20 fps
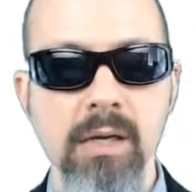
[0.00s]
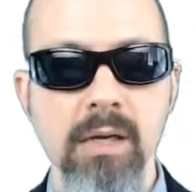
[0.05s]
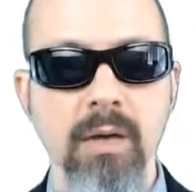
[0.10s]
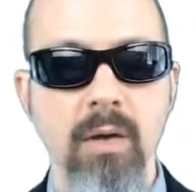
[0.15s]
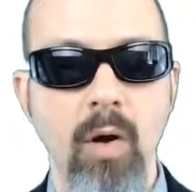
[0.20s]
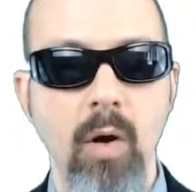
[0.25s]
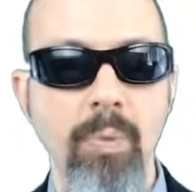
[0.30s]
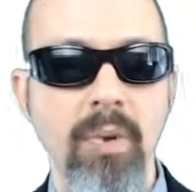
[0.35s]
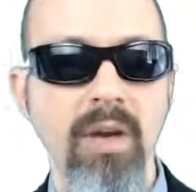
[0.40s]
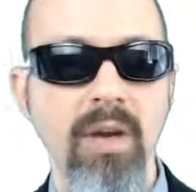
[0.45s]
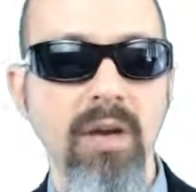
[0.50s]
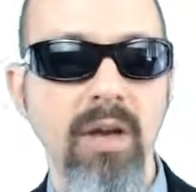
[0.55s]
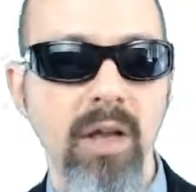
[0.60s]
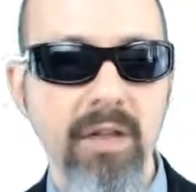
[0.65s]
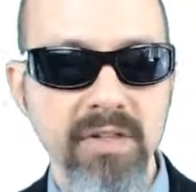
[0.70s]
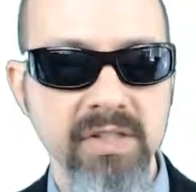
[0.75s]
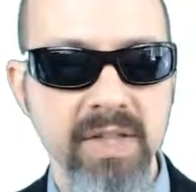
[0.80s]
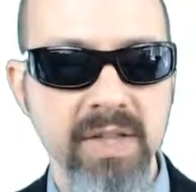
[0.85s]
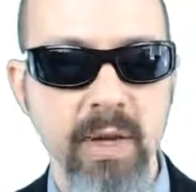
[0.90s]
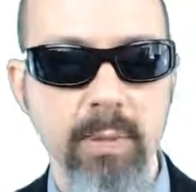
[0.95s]
open another
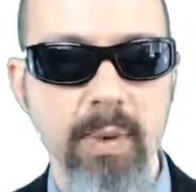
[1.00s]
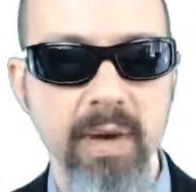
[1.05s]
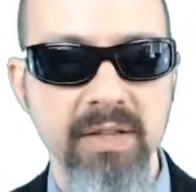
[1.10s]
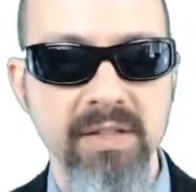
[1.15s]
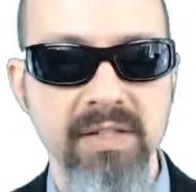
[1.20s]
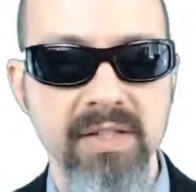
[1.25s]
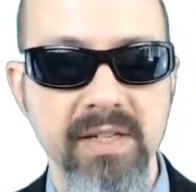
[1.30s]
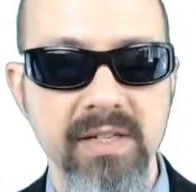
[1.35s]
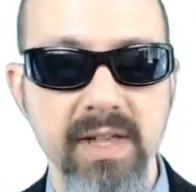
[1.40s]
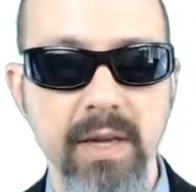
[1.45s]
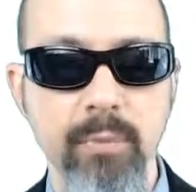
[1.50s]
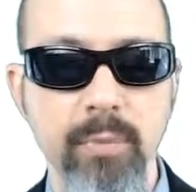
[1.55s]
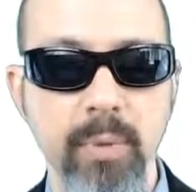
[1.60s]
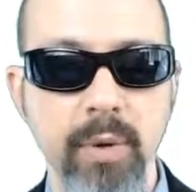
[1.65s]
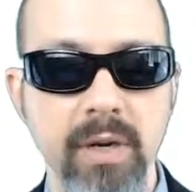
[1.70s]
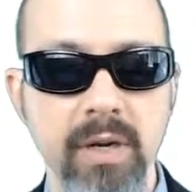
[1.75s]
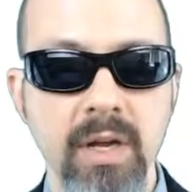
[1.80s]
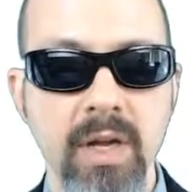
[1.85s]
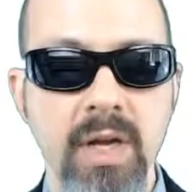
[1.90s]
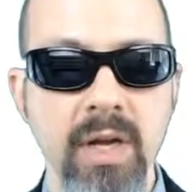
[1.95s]
set of parentheses, and
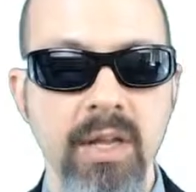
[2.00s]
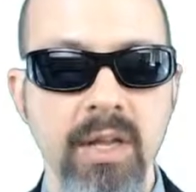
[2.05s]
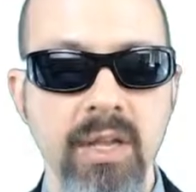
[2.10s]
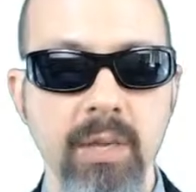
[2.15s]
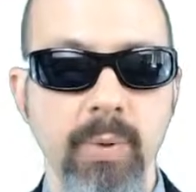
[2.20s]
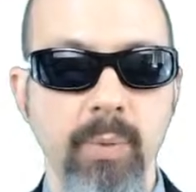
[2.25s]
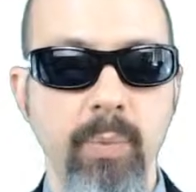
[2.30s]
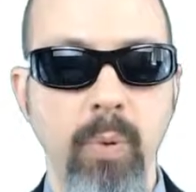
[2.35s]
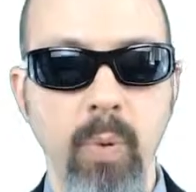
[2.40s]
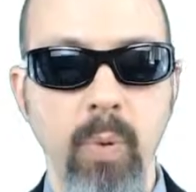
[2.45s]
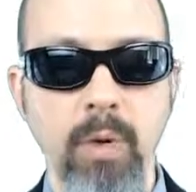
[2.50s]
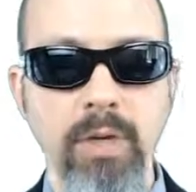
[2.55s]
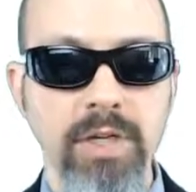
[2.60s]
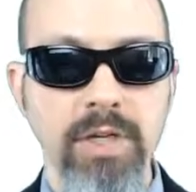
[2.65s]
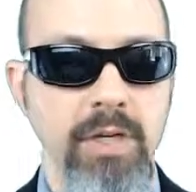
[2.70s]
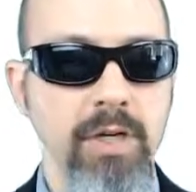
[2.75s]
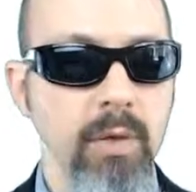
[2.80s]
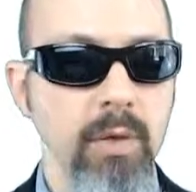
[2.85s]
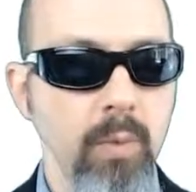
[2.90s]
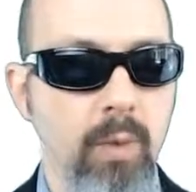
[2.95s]
put the proportion
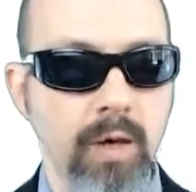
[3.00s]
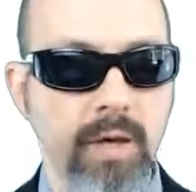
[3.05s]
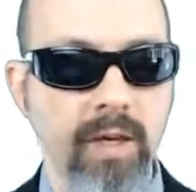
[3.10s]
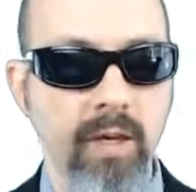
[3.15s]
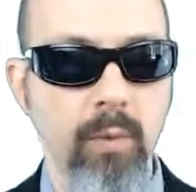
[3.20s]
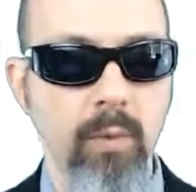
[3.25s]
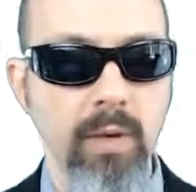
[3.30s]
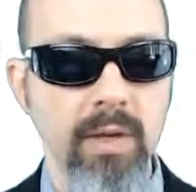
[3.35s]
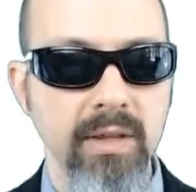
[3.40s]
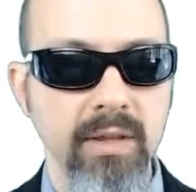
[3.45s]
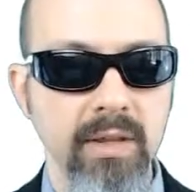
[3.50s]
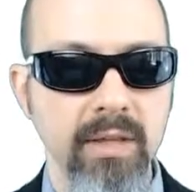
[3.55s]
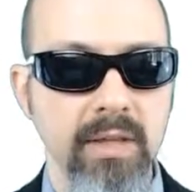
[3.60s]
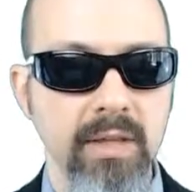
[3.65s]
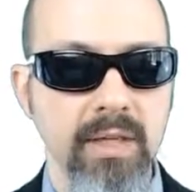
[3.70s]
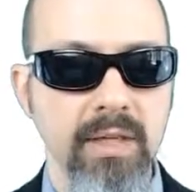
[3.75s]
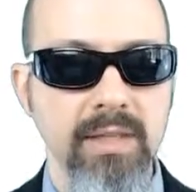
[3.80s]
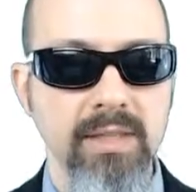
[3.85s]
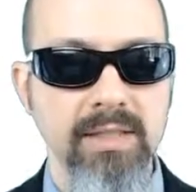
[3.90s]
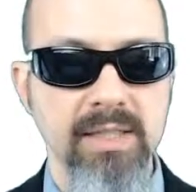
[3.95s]
you're working with
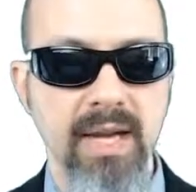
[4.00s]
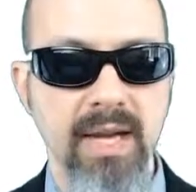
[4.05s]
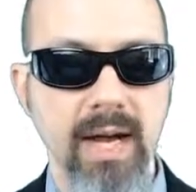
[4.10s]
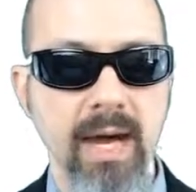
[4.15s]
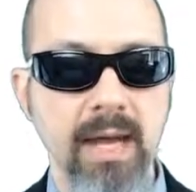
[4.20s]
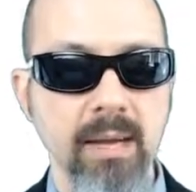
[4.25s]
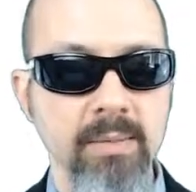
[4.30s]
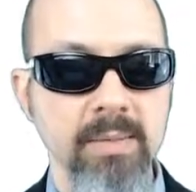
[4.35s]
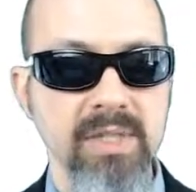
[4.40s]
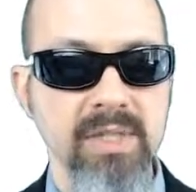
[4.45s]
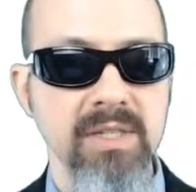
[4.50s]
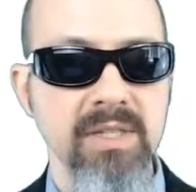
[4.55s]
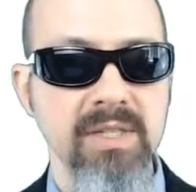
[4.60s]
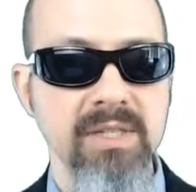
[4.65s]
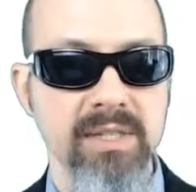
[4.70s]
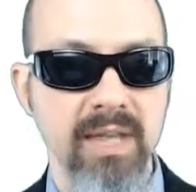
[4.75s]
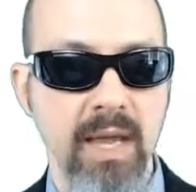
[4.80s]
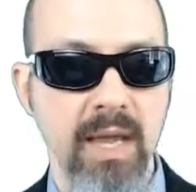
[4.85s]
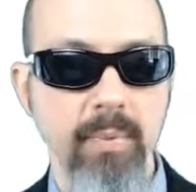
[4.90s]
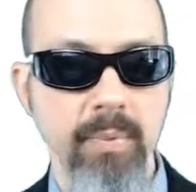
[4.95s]
times the
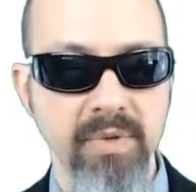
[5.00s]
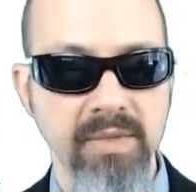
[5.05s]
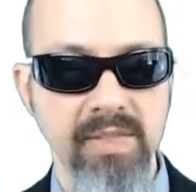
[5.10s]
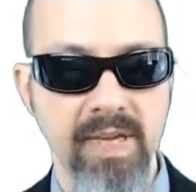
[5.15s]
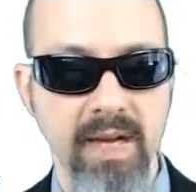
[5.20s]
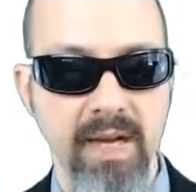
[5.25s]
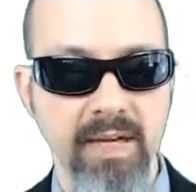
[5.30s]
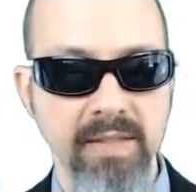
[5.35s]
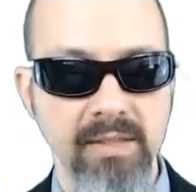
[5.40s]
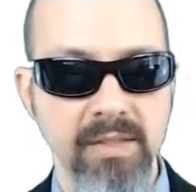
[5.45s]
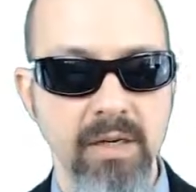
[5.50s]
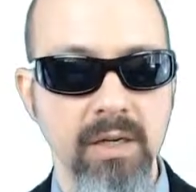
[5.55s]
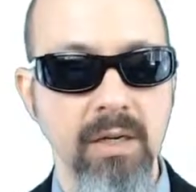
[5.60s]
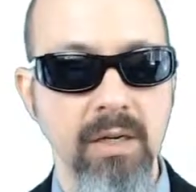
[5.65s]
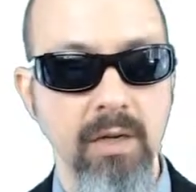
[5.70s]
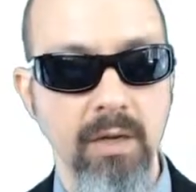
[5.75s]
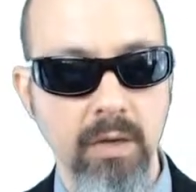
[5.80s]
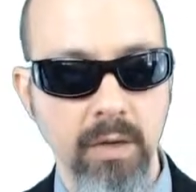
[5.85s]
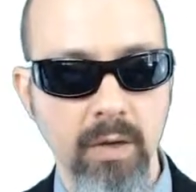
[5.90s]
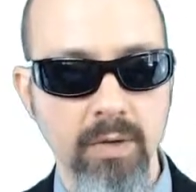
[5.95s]
sample size,
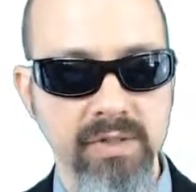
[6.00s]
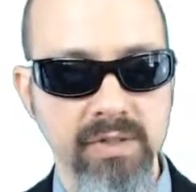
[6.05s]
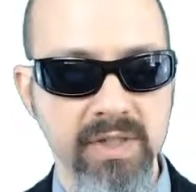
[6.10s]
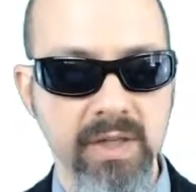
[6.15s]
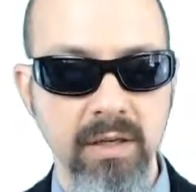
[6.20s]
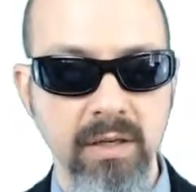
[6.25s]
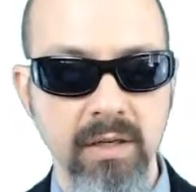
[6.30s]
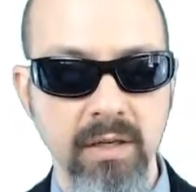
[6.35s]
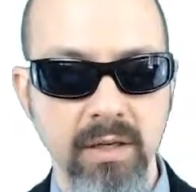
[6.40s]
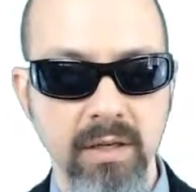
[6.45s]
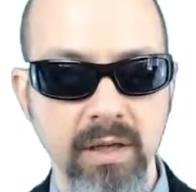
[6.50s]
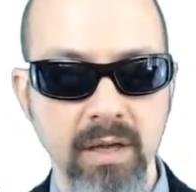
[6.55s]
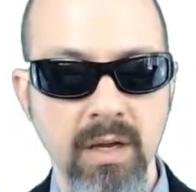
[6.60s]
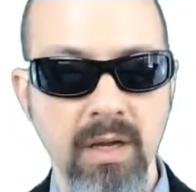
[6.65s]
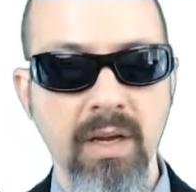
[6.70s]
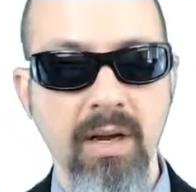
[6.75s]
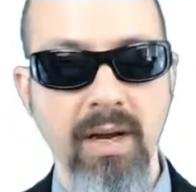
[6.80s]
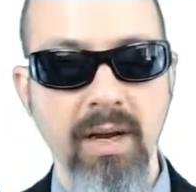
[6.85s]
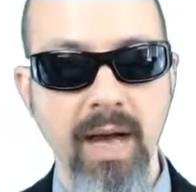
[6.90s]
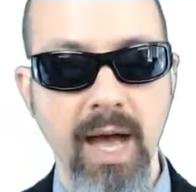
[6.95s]
close it,
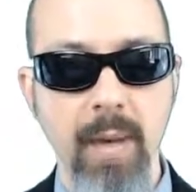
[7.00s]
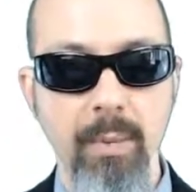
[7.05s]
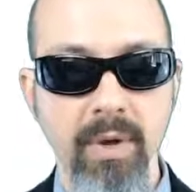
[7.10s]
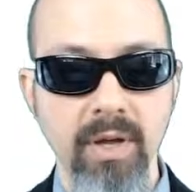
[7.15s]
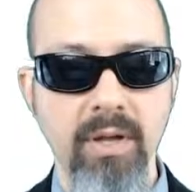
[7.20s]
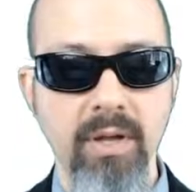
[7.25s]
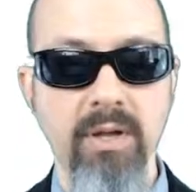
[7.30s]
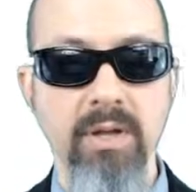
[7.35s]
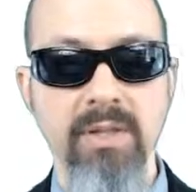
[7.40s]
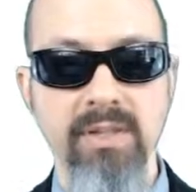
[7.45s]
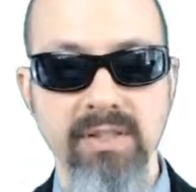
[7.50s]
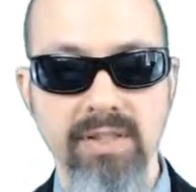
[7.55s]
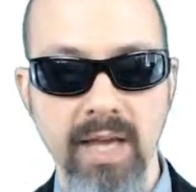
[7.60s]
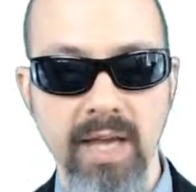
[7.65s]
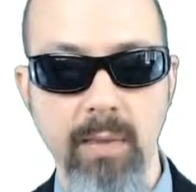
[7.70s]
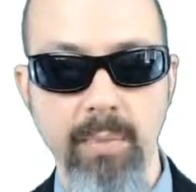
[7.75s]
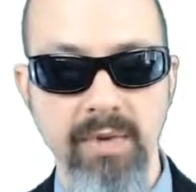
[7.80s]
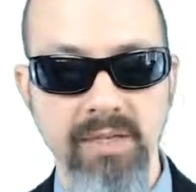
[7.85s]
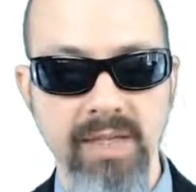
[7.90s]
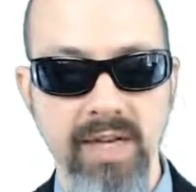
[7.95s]
comma,
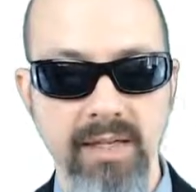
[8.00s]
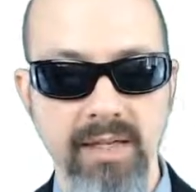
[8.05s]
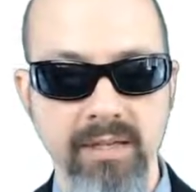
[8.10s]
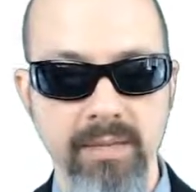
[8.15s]
sample size.